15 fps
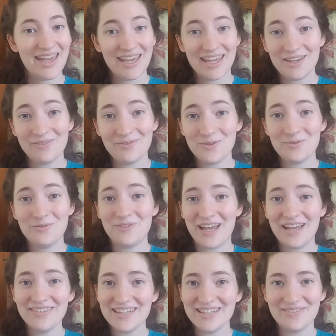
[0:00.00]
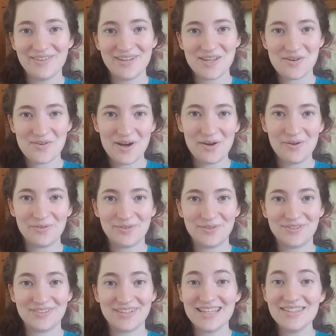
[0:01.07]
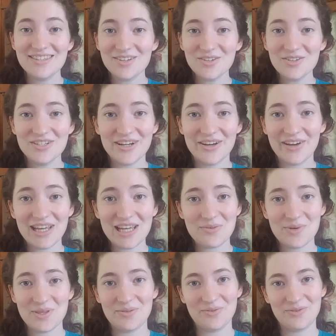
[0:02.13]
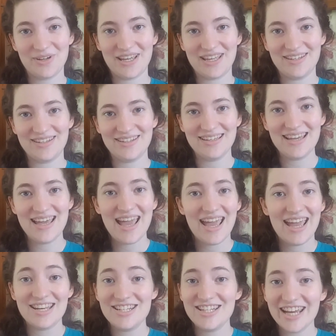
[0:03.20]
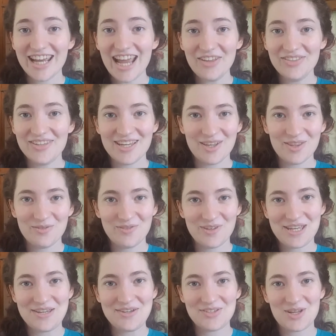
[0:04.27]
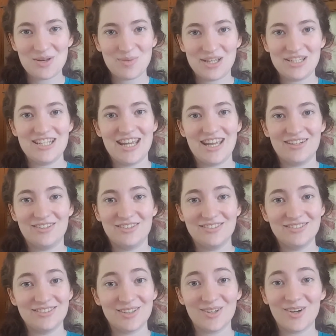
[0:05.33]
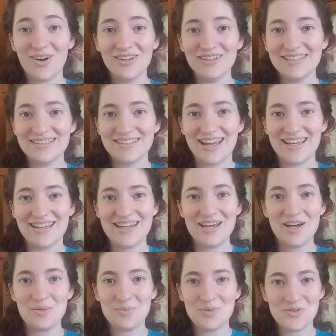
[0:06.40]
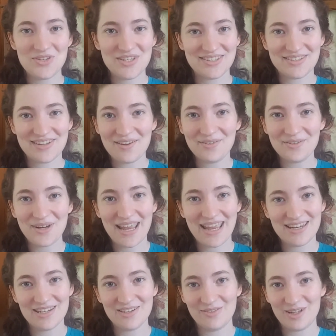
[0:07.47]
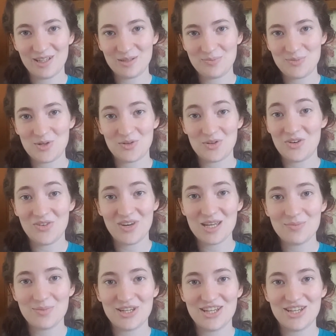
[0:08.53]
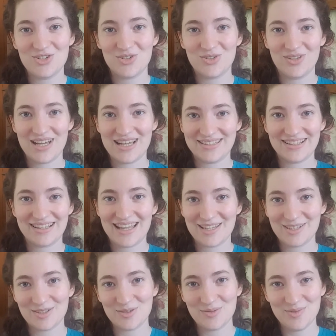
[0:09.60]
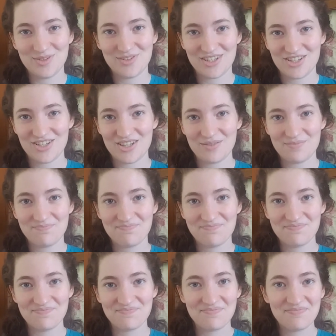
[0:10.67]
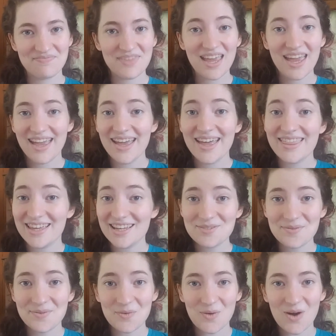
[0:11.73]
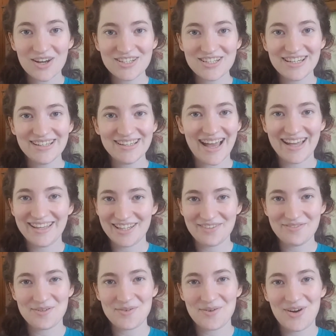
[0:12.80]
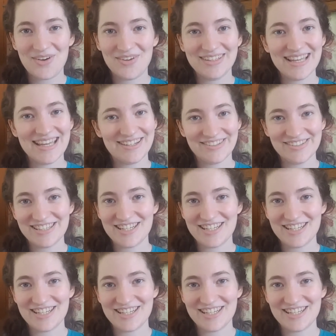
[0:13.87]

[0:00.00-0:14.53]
If you found this video helpful, consider sharing it with a friend. And check out the other videos on my channel. They're all designed to help you discover and develop your unique potential as a classical musician. Thanks for watching. I love you all, and I'll see